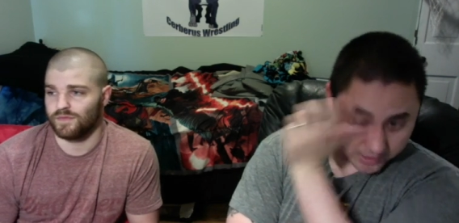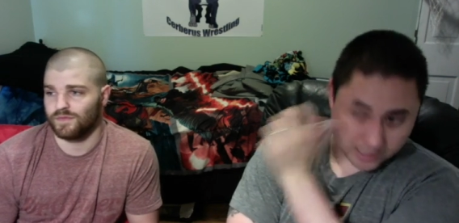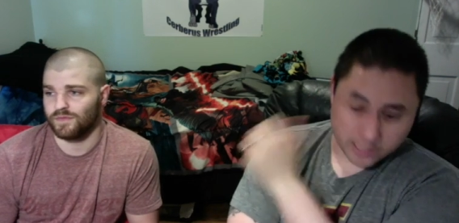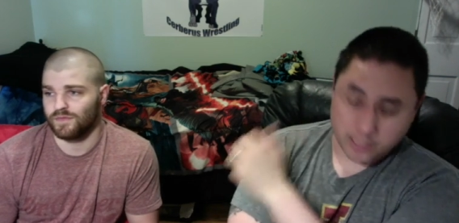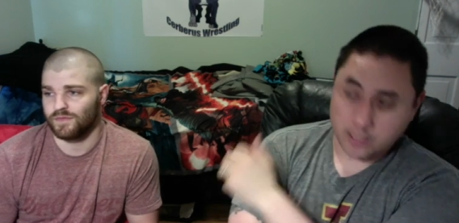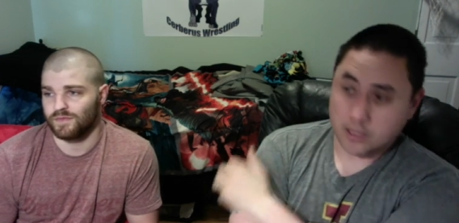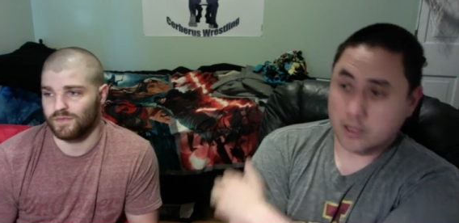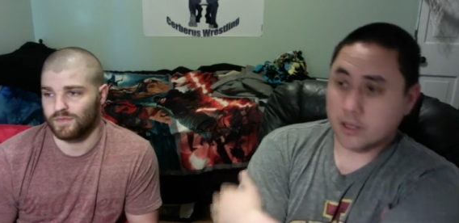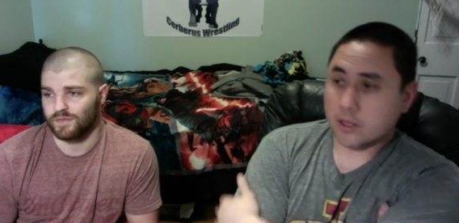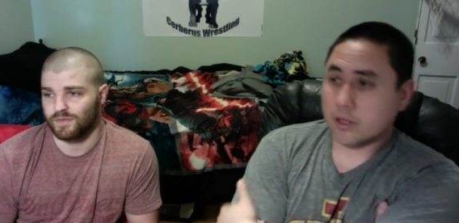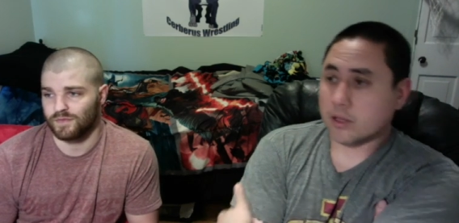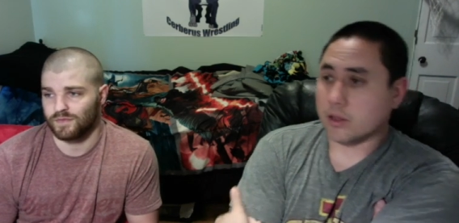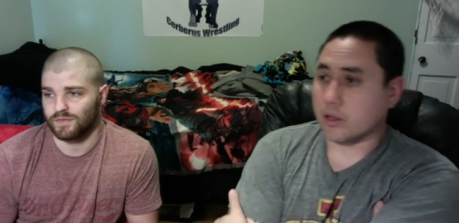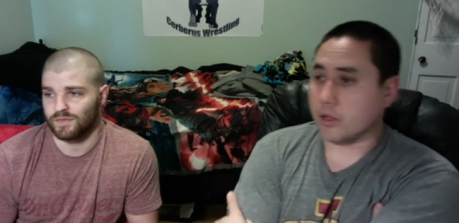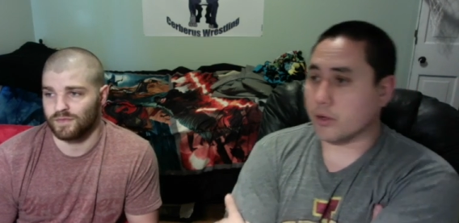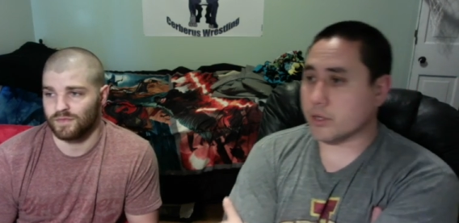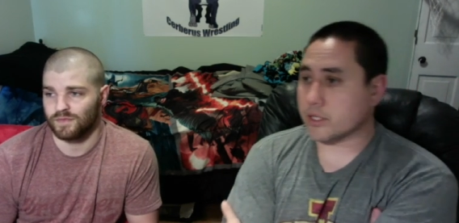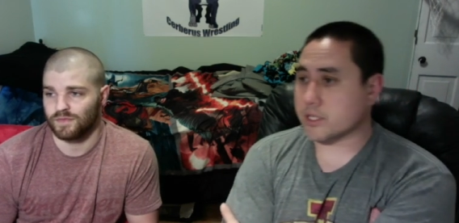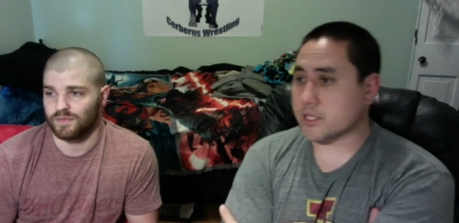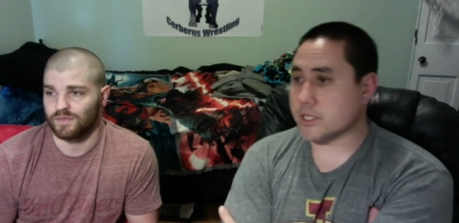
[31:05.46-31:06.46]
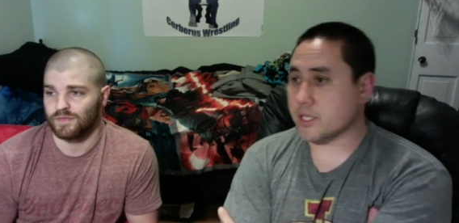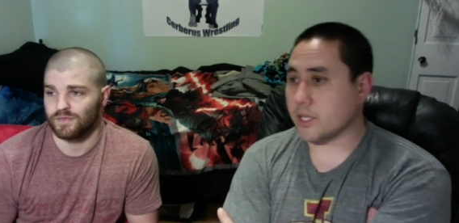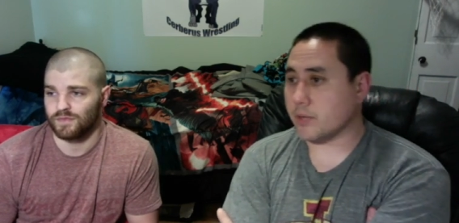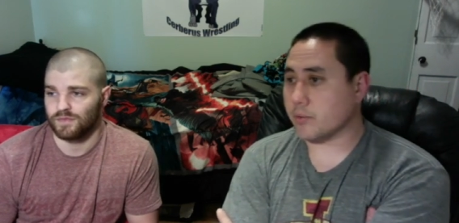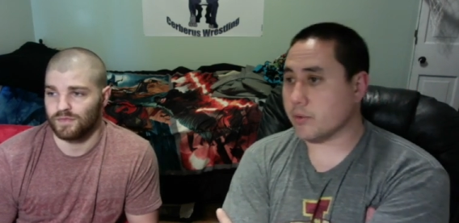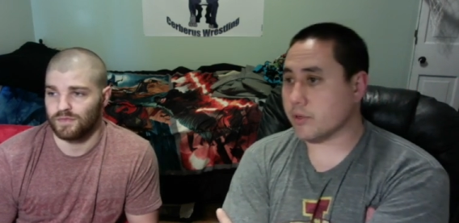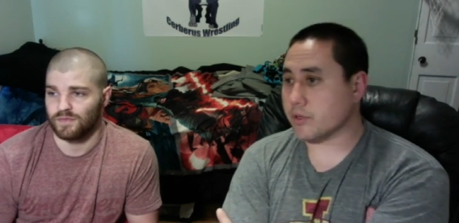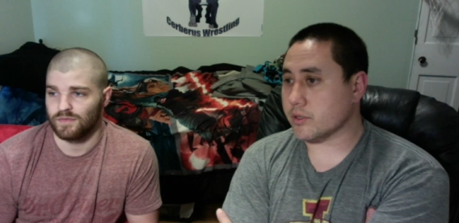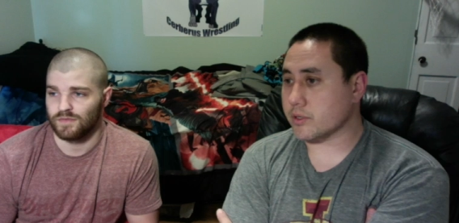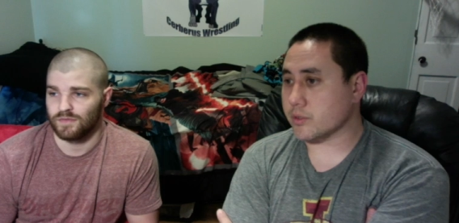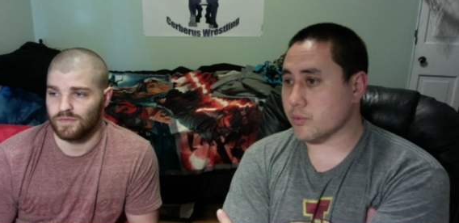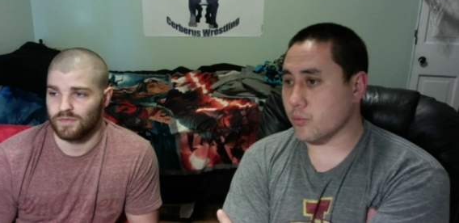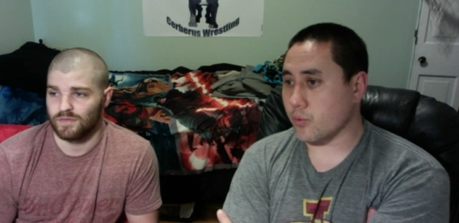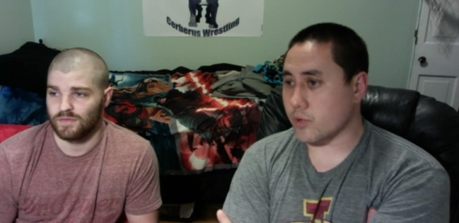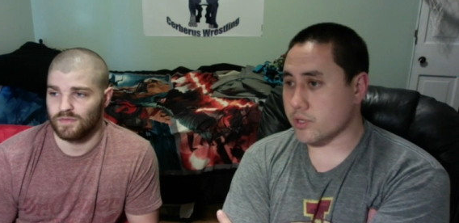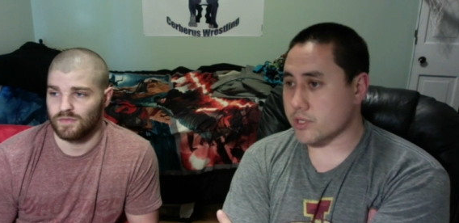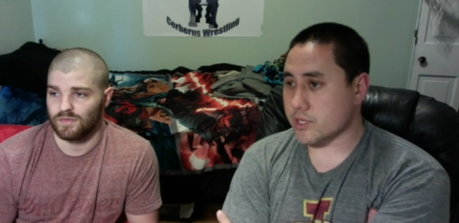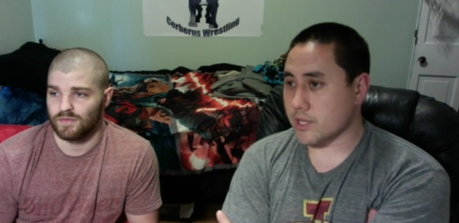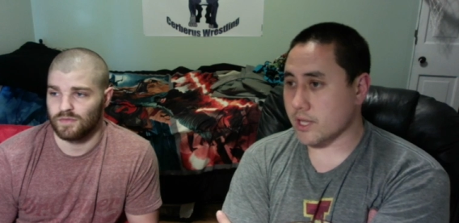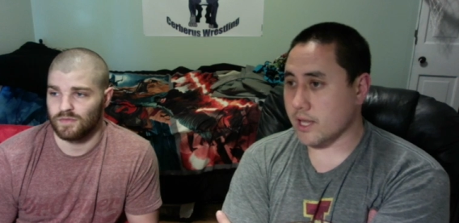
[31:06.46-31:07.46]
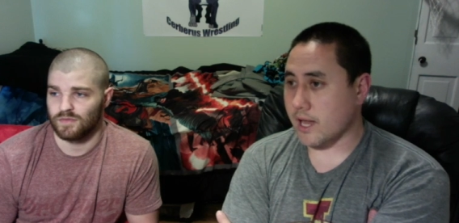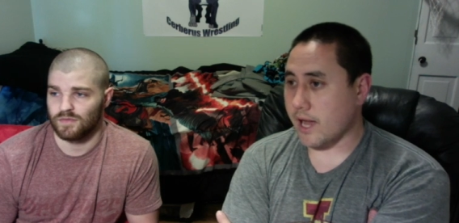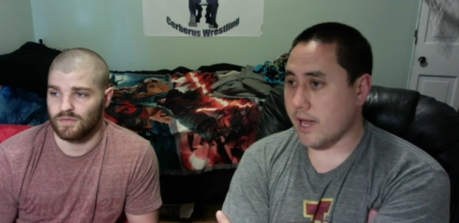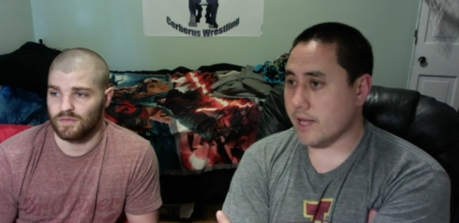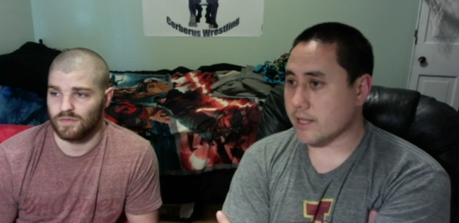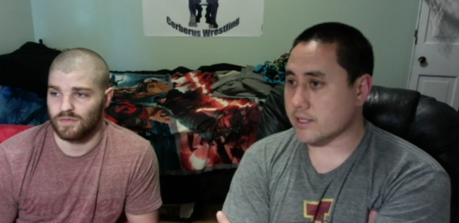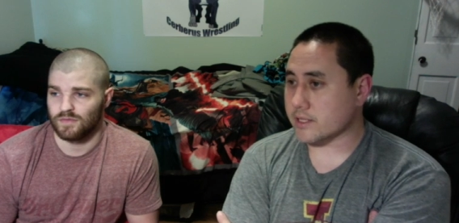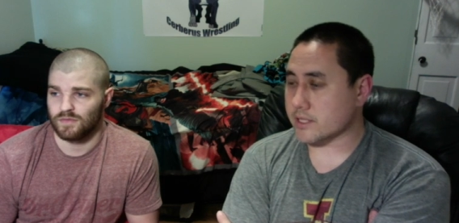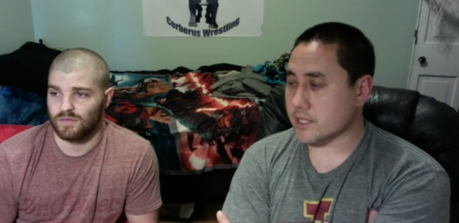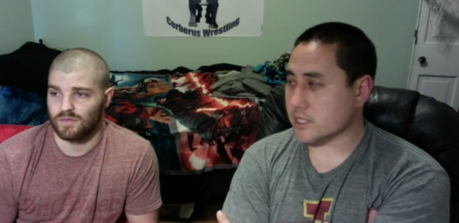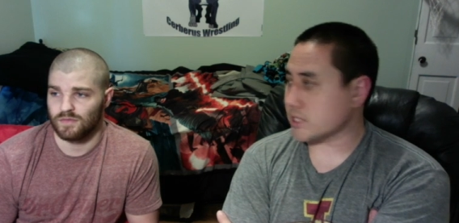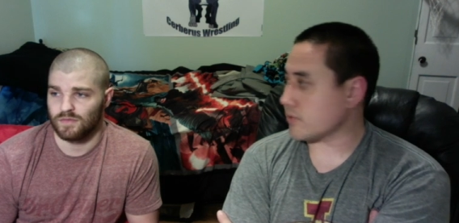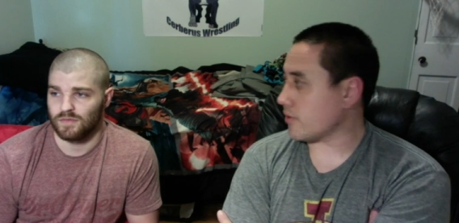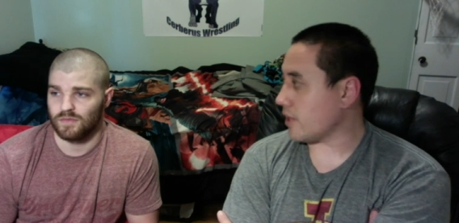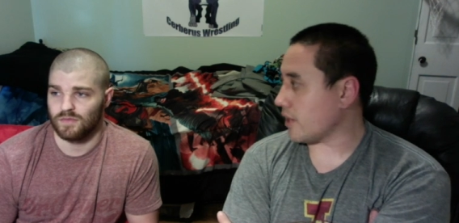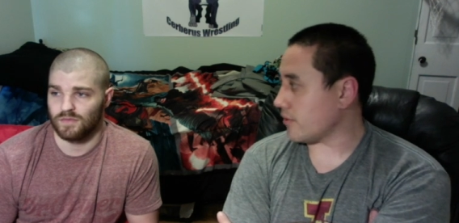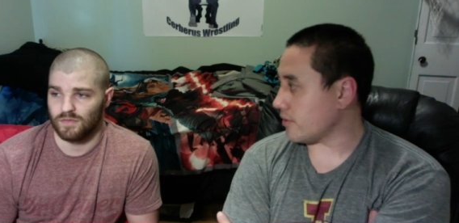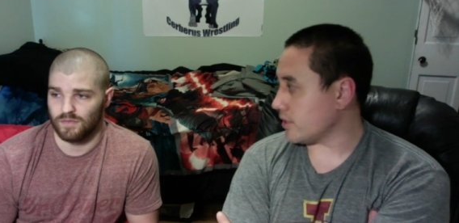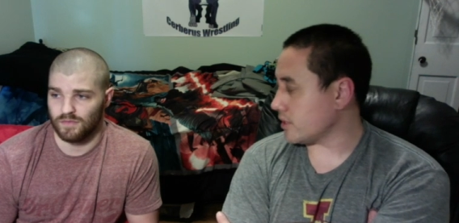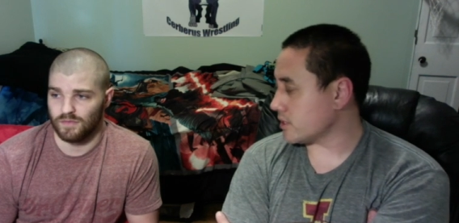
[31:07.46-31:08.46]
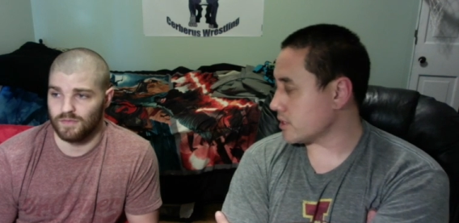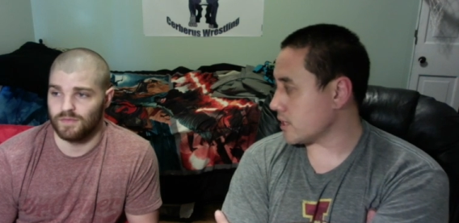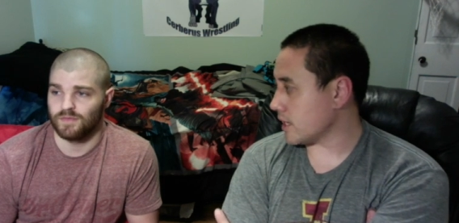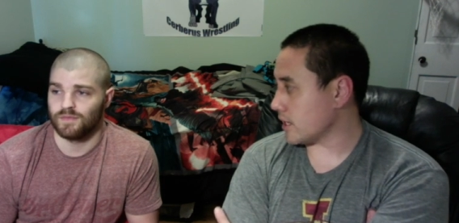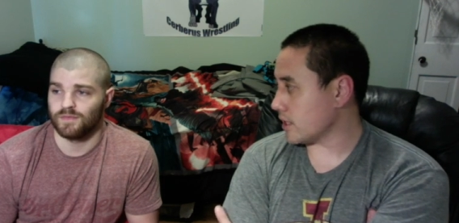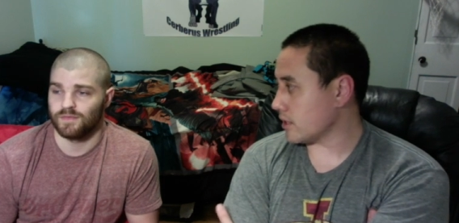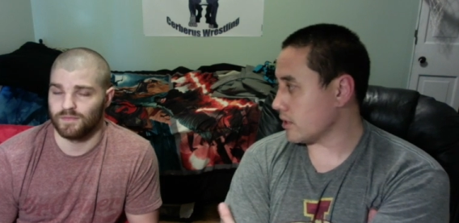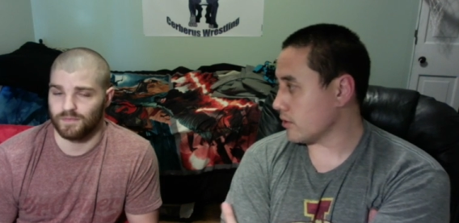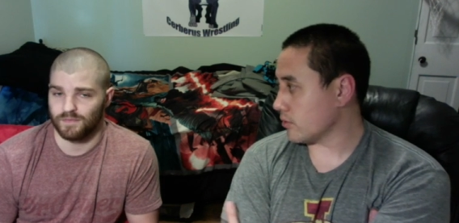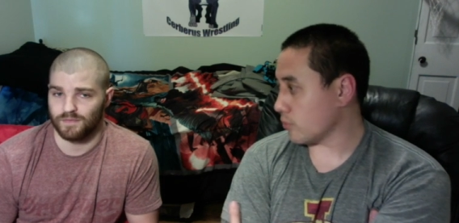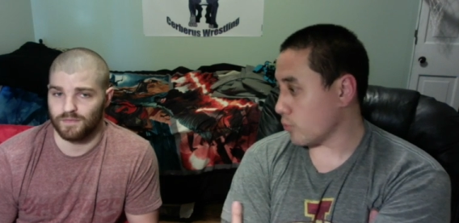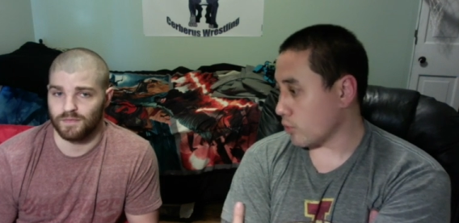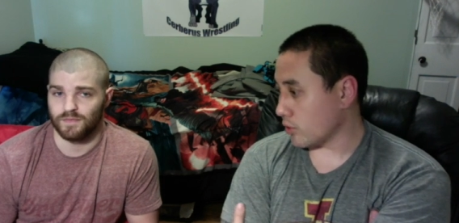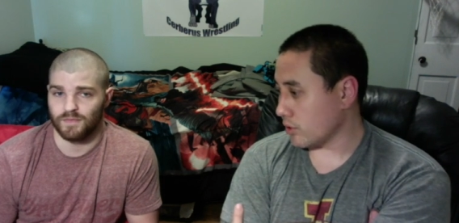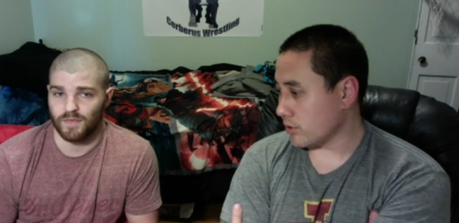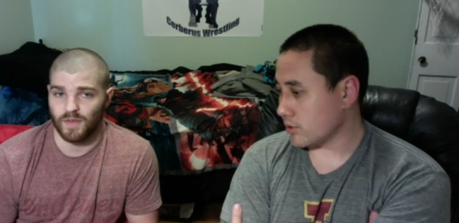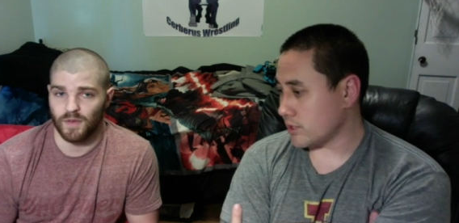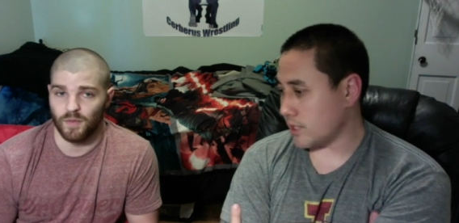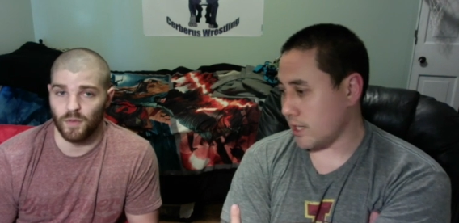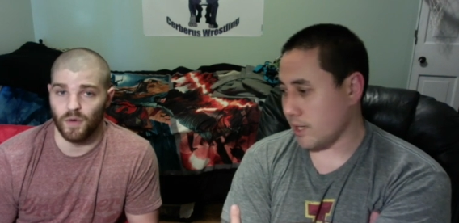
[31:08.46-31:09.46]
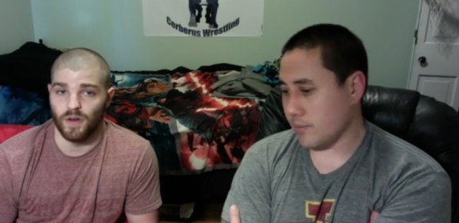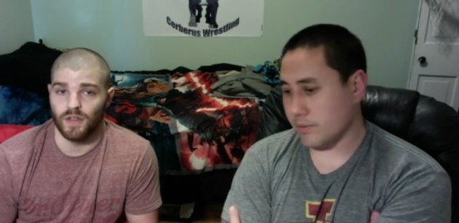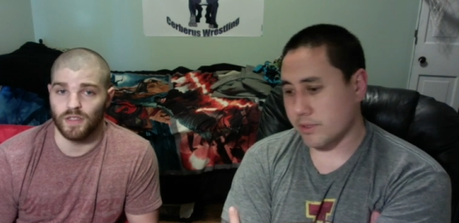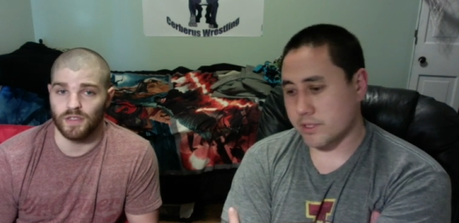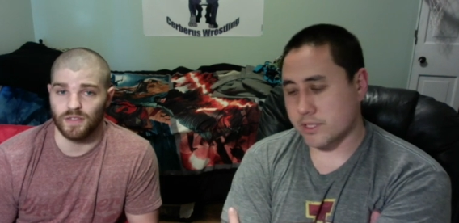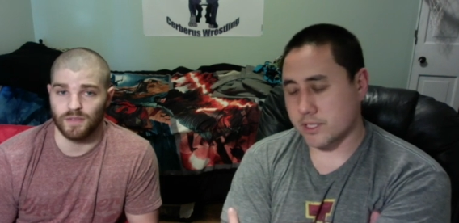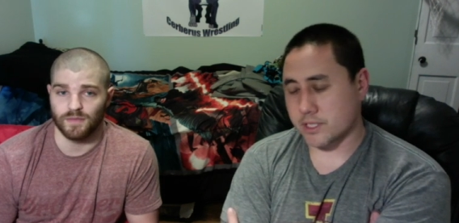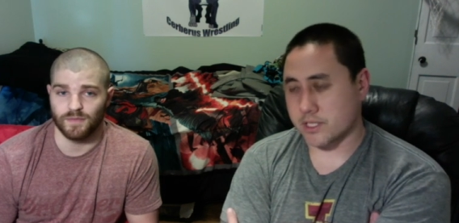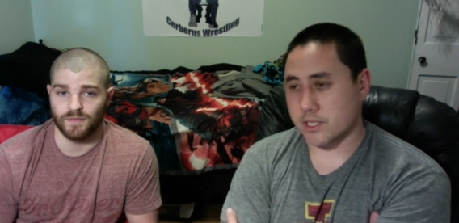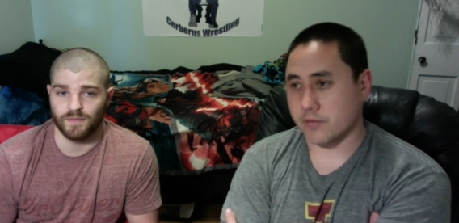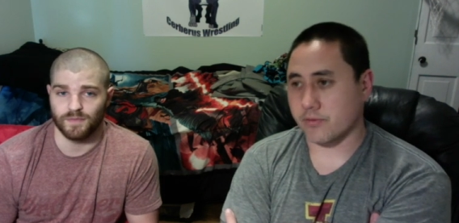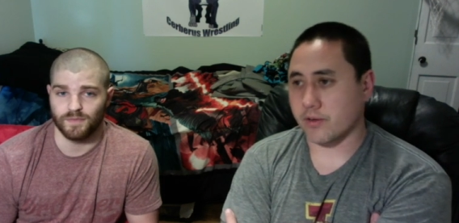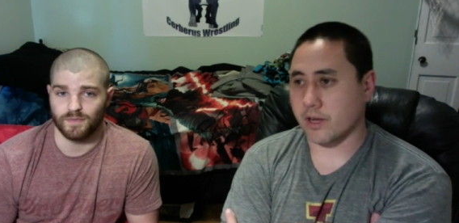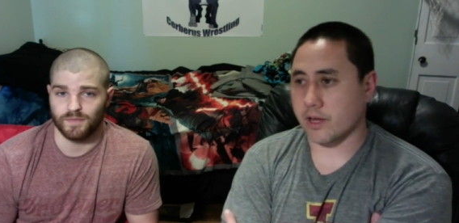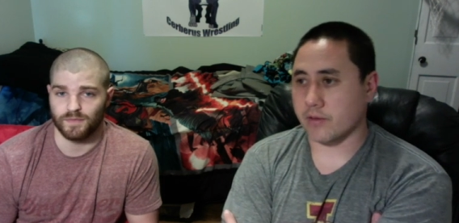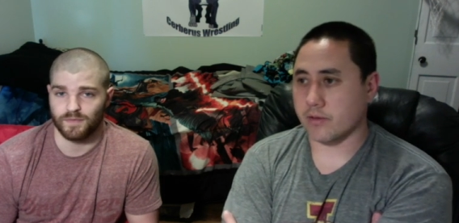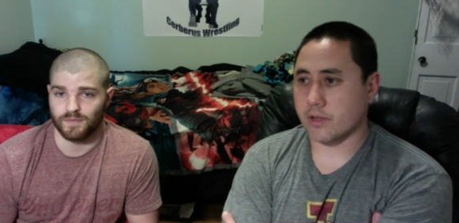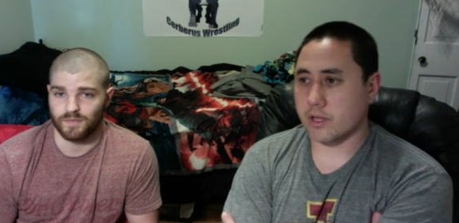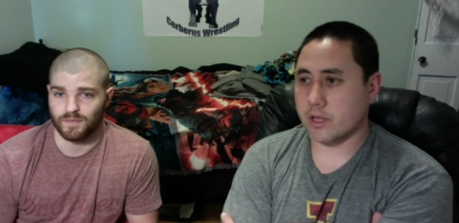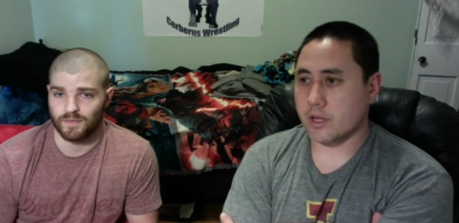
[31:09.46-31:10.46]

Speaker 1: like Logan Stieber was the guy at 65. He's a mm-hmm. world champ at 65.